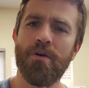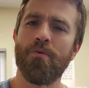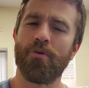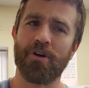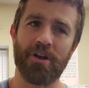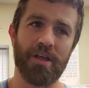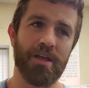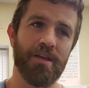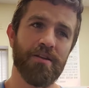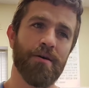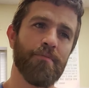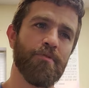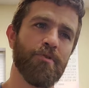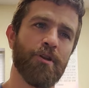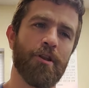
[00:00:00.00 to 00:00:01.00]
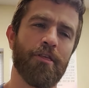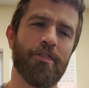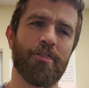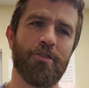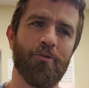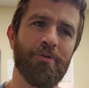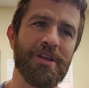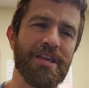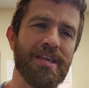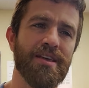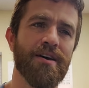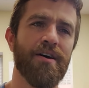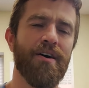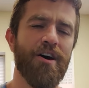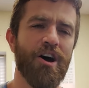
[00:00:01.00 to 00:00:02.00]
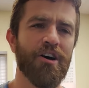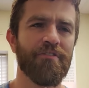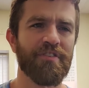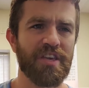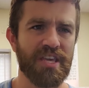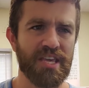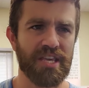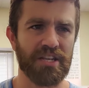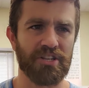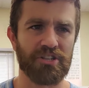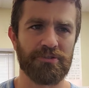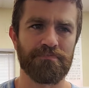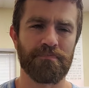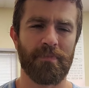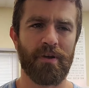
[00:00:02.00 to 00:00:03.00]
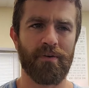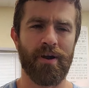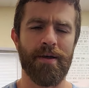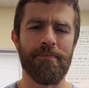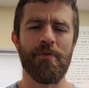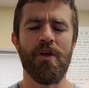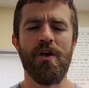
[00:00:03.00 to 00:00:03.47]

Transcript: We're going to end up doing 3 of each, all right?